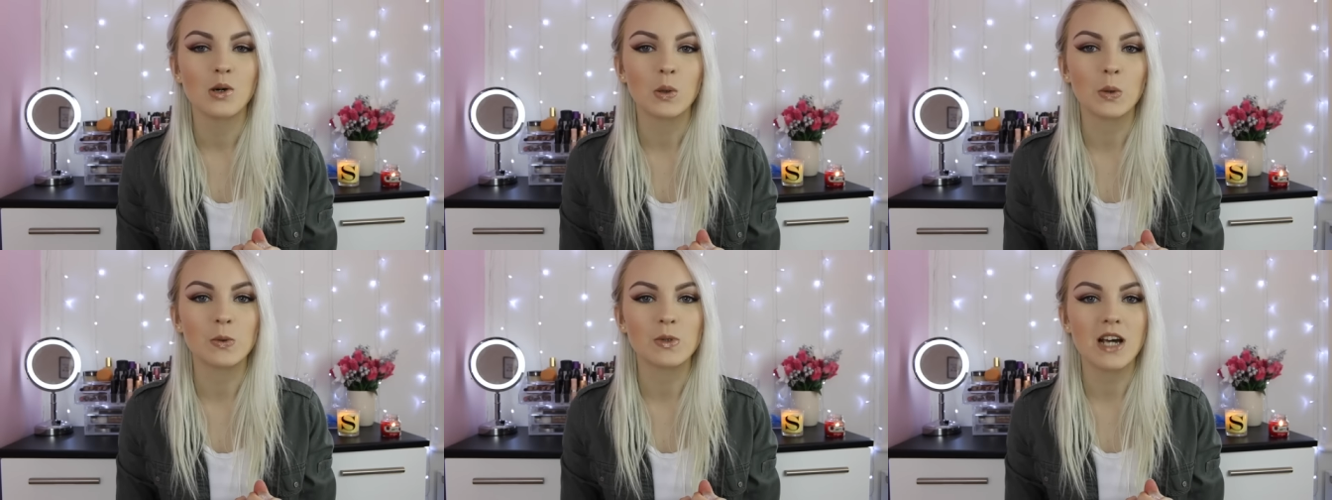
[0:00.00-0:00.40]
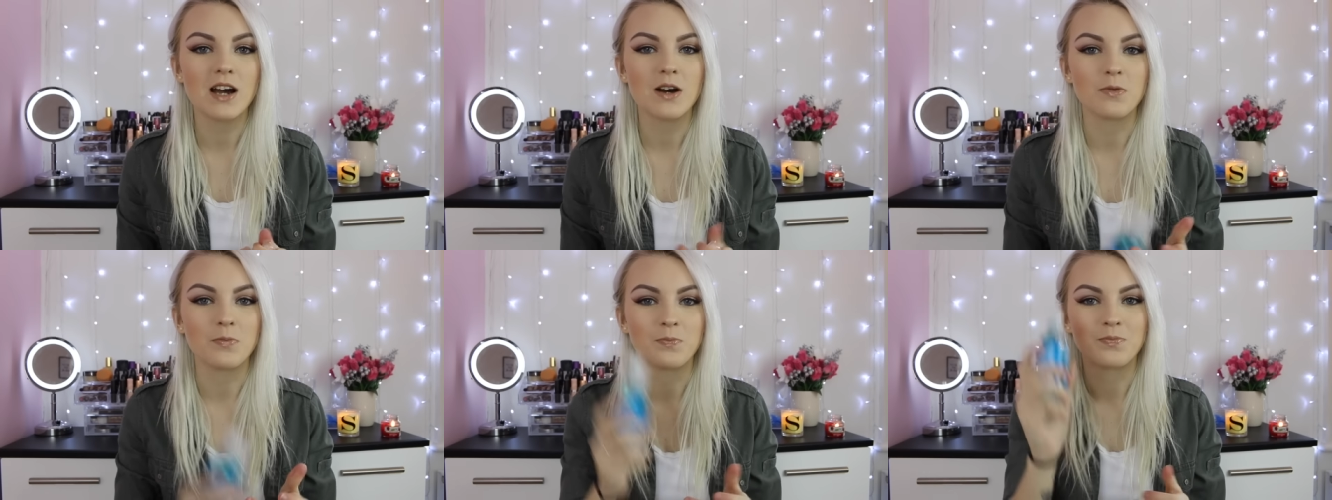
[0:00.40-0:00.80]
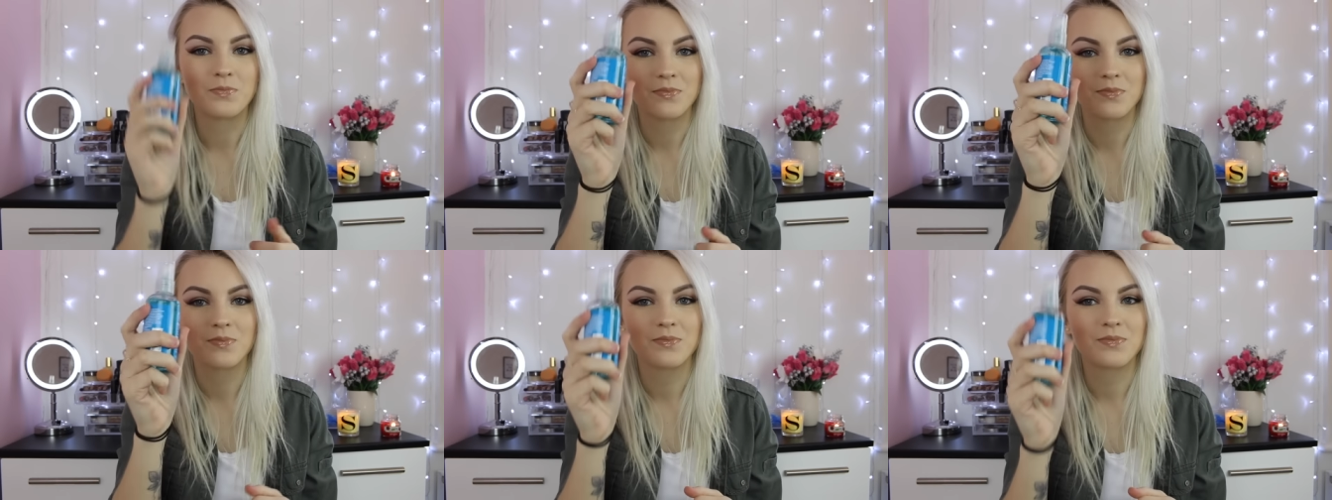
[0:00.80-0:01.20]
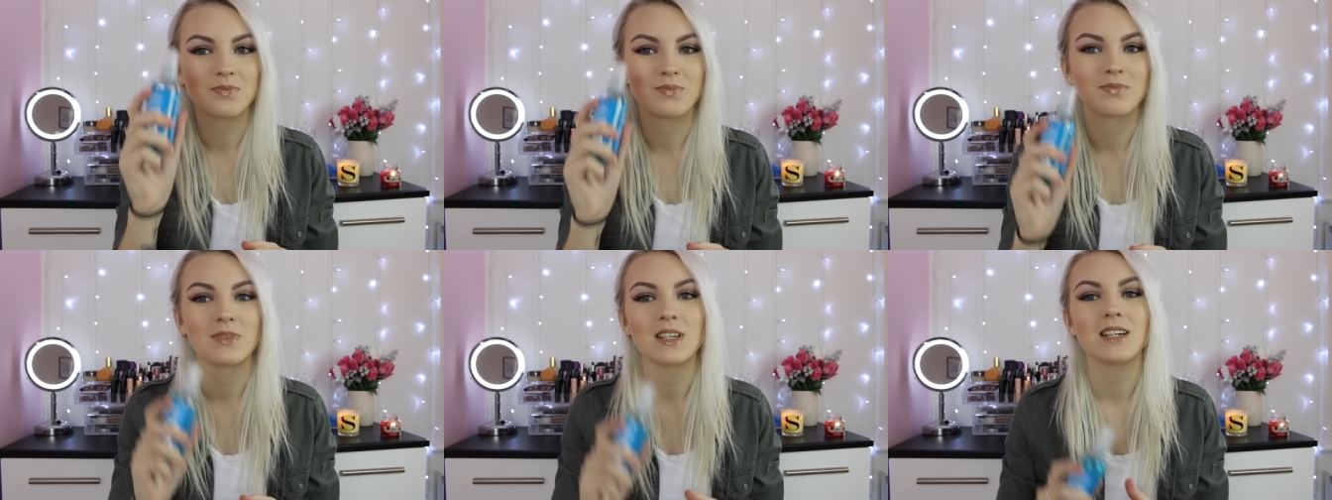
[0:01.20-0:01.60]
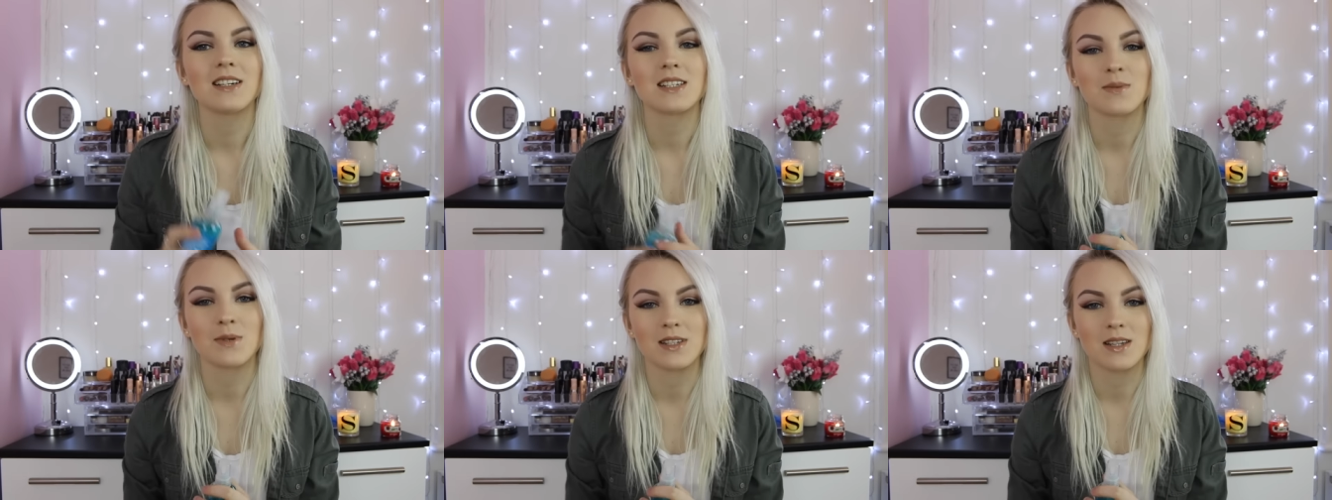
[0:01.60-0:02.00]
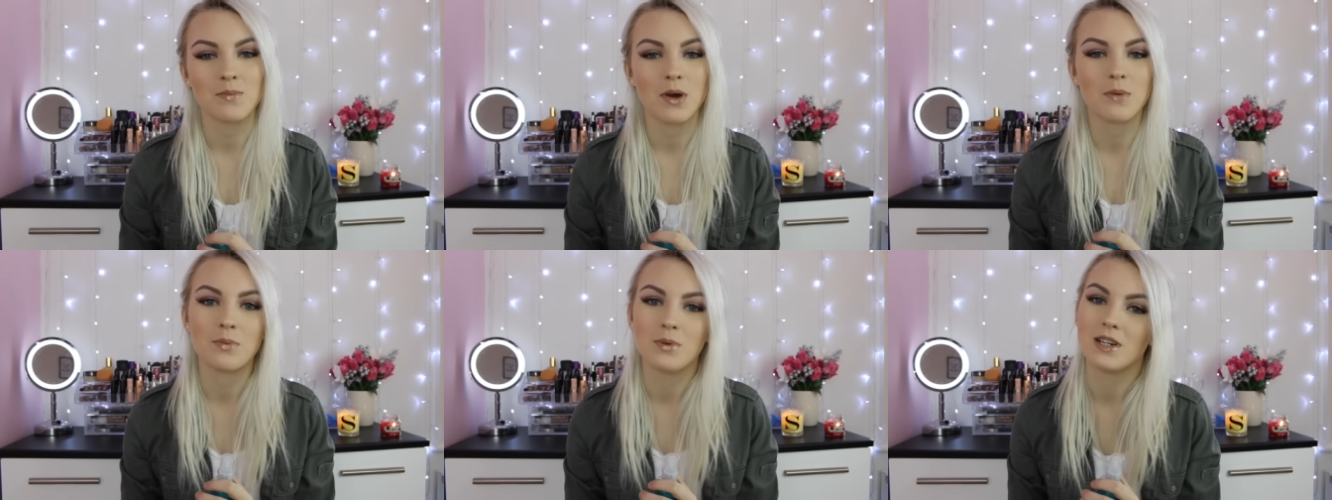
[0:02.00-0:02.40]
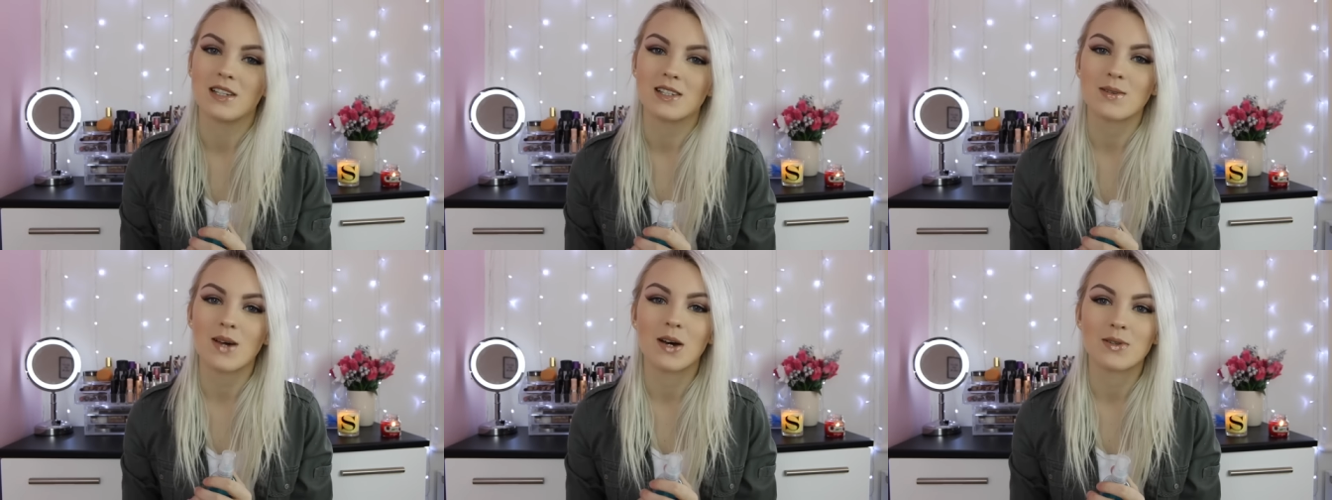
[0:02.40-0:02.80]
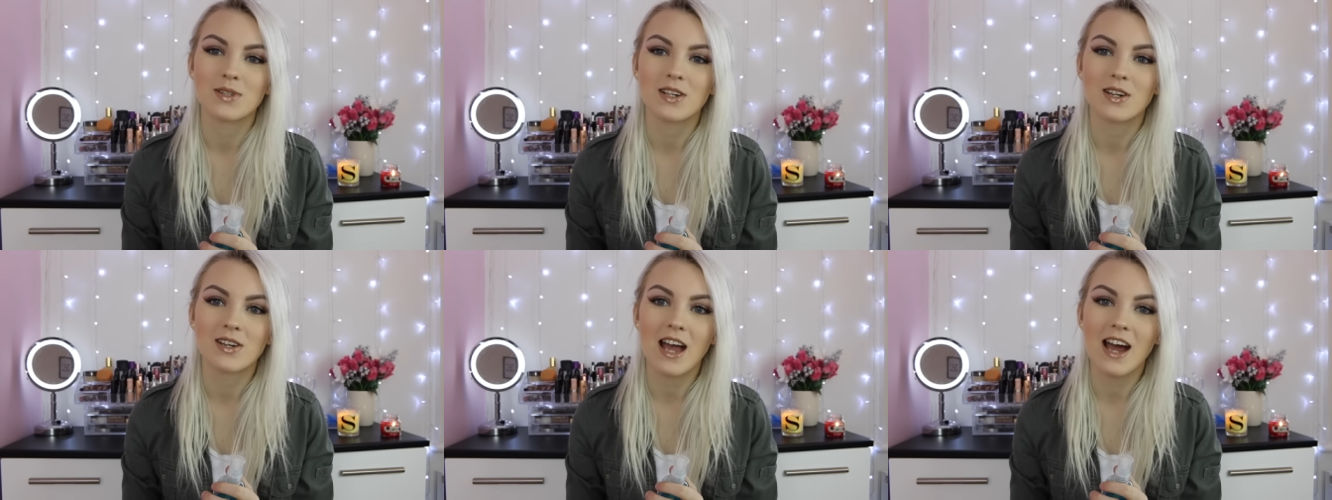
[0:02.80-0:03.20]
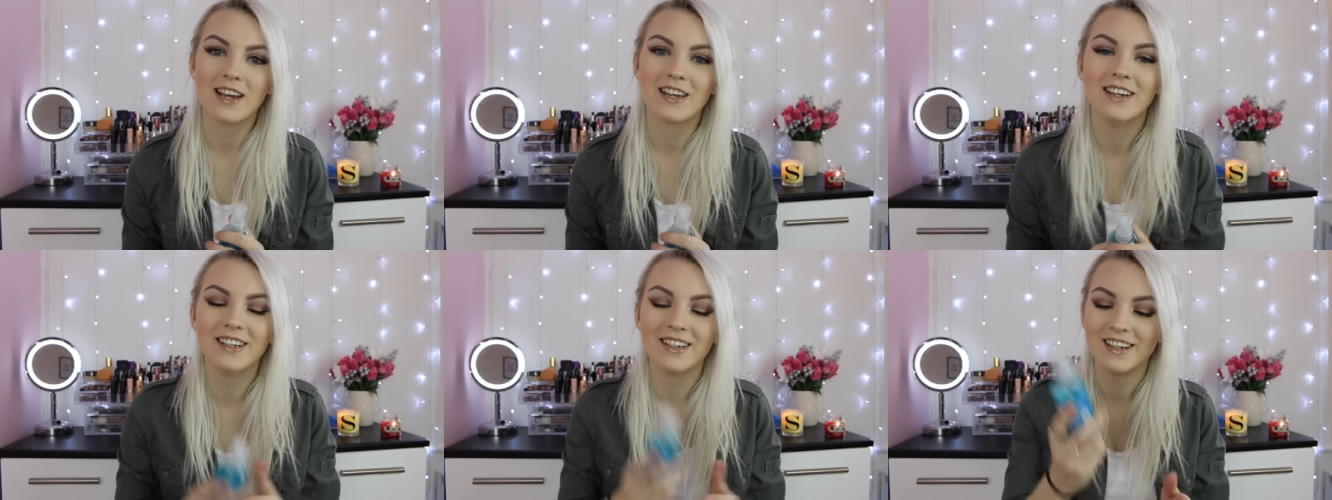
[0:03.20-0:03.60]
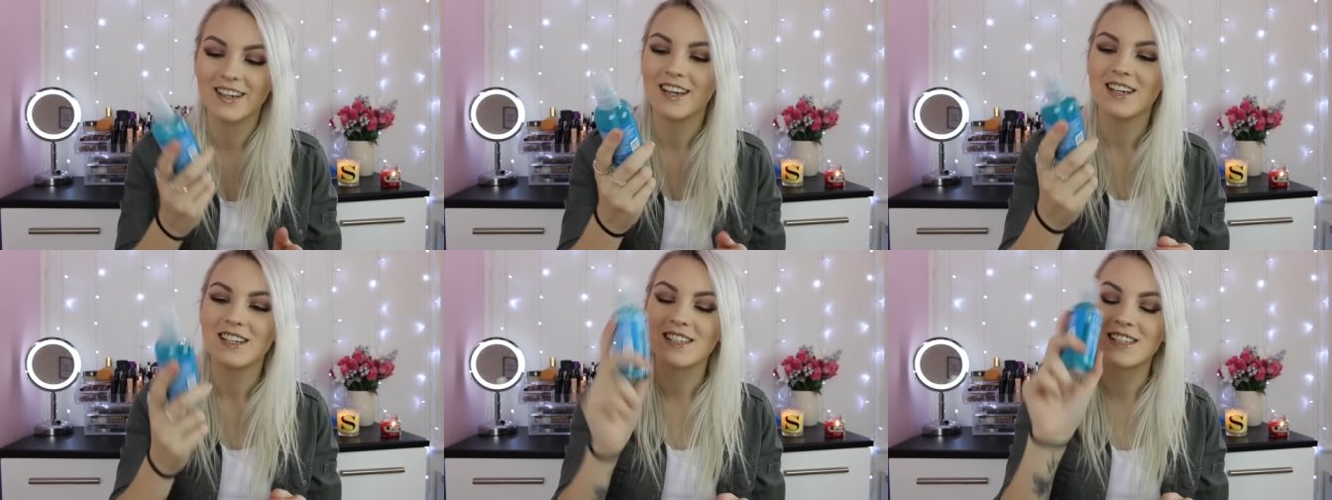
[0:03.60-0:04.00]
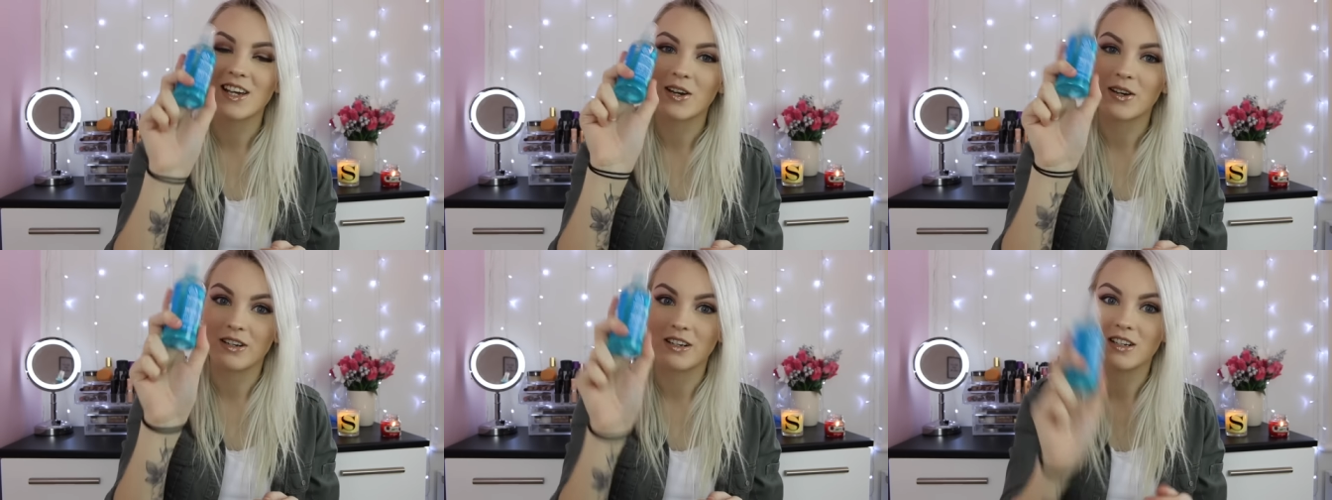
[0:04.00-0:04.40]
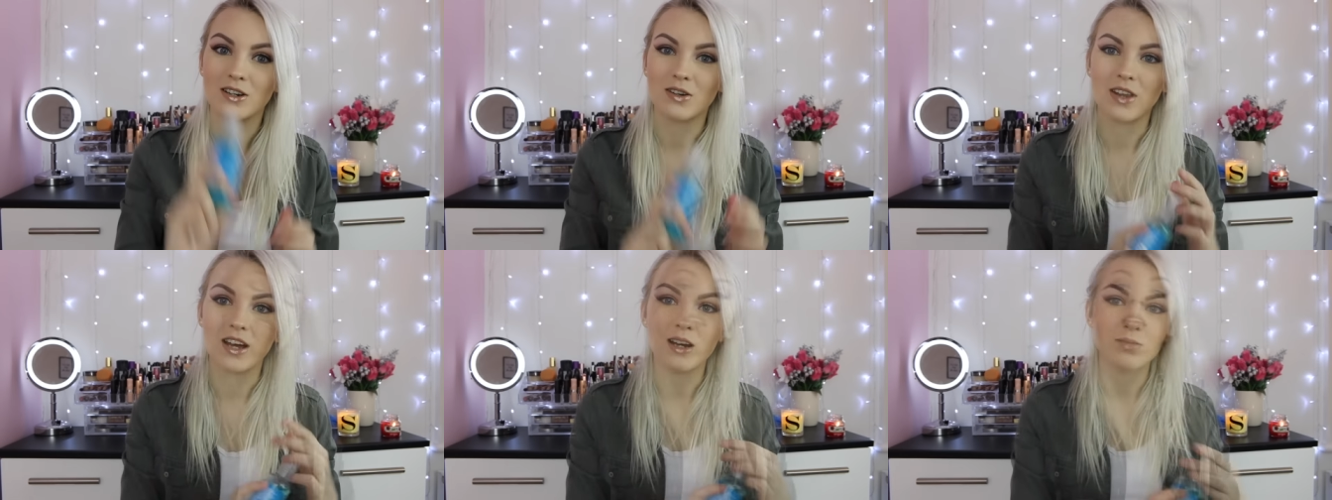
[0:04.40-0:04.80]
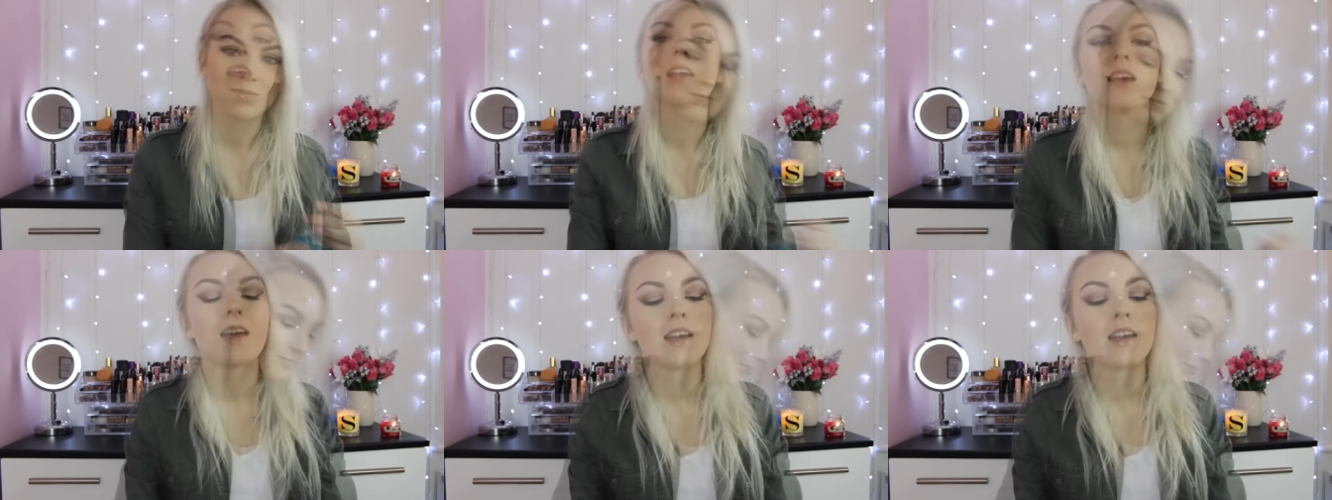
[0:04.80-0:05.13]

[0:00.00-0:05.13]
cool down. It smells like peppermint as well, so yay. So got that.